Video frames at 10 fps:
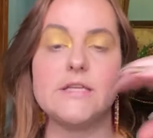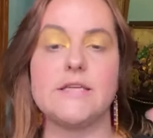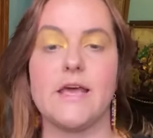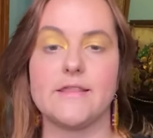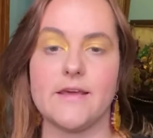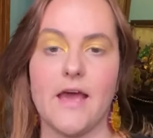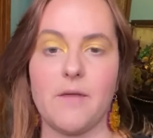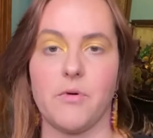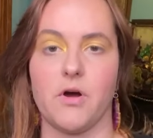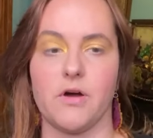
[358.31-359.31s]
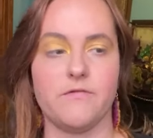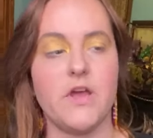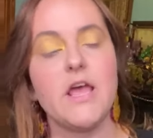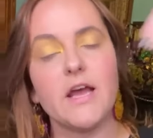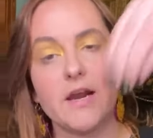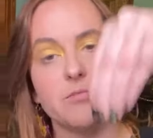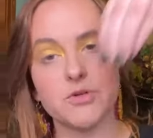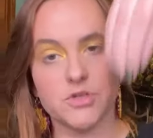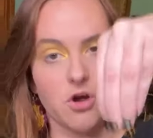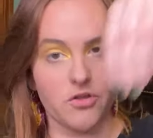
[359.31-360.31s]
take the cap off, kind of
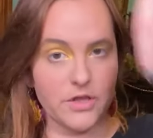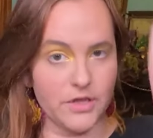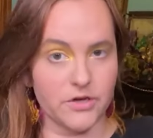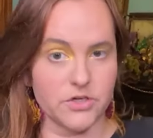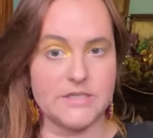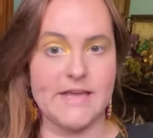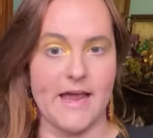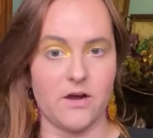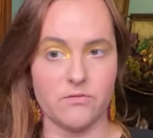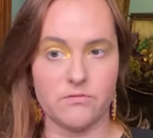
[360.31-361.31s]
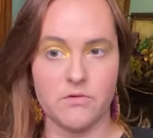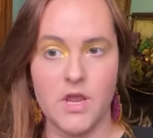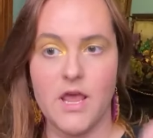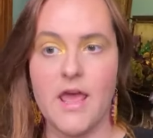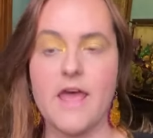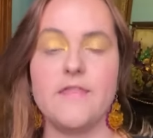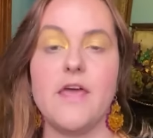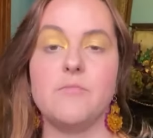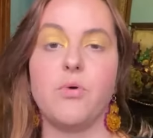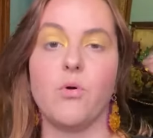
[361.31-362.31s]
push all the glitter down, and then